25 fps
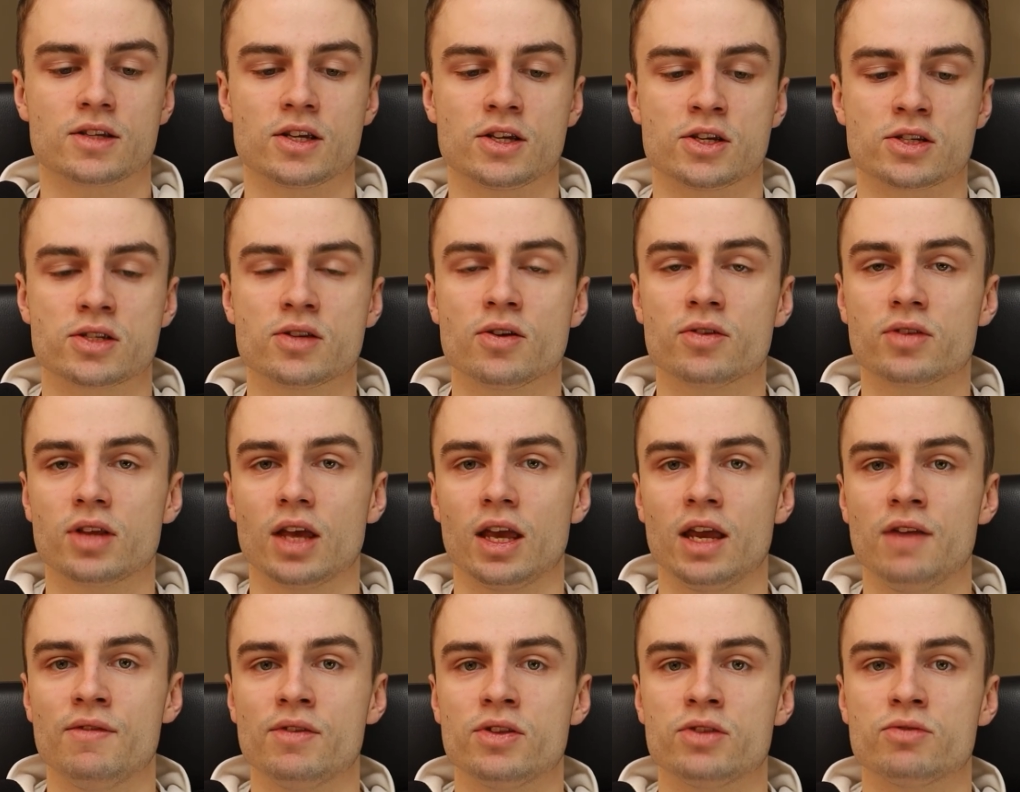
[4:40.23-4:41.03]
is not
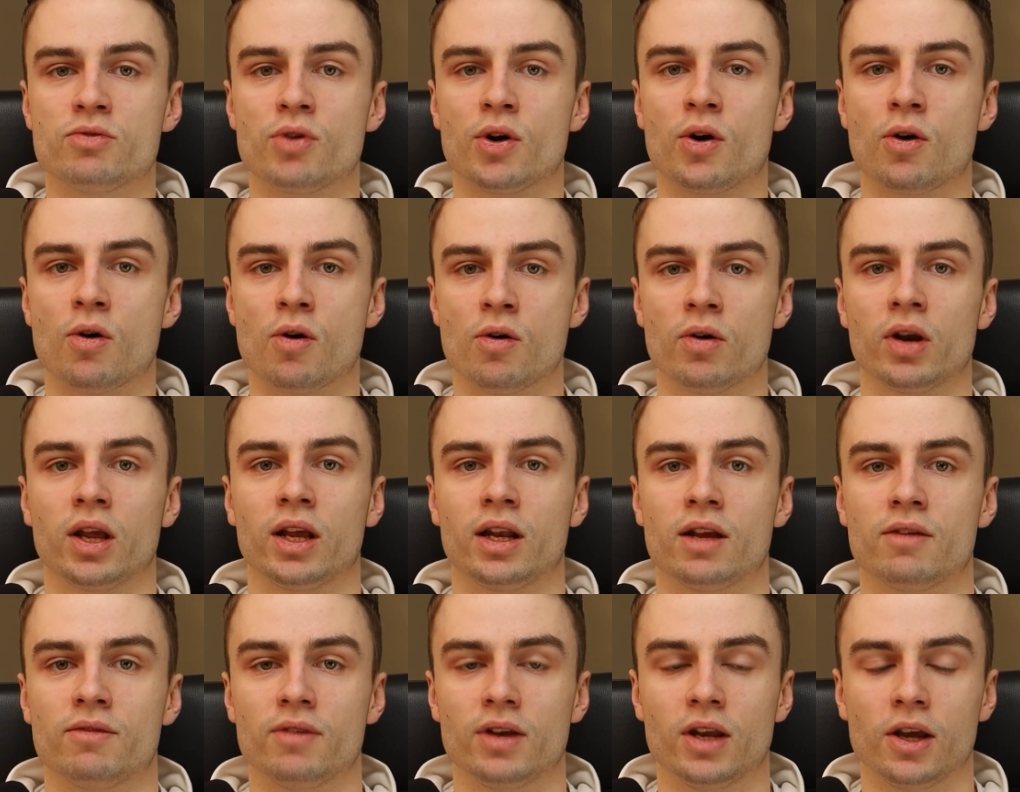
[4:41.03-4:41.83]
even recording
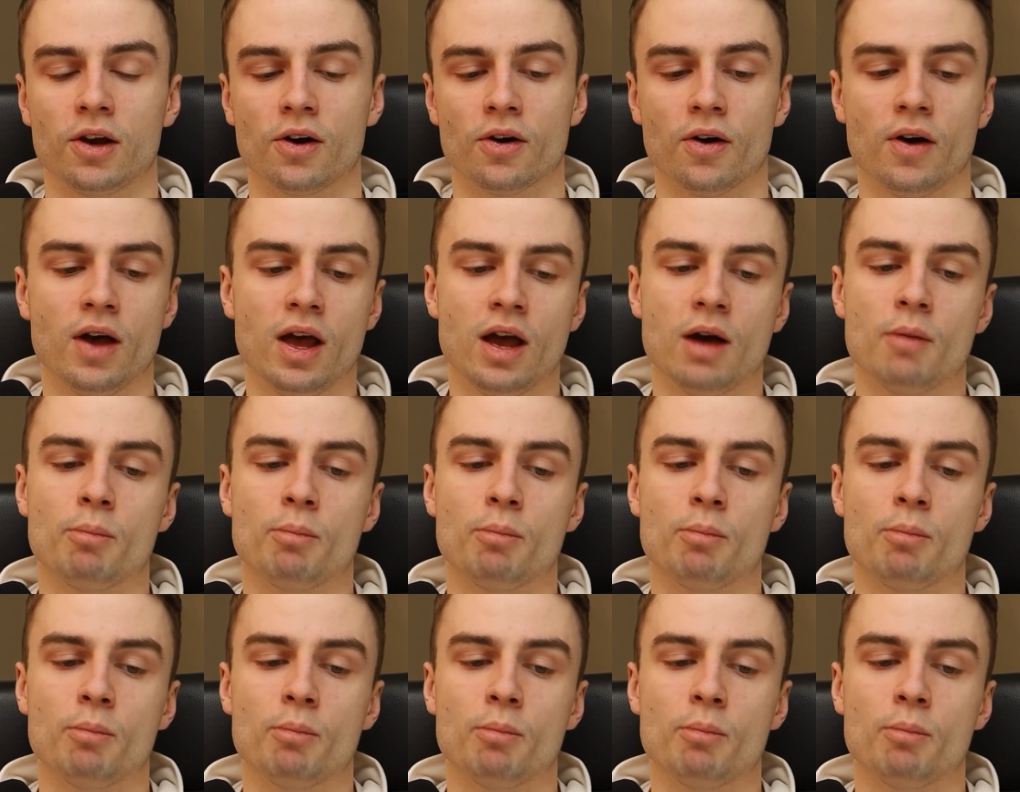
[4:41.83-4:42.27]
the video,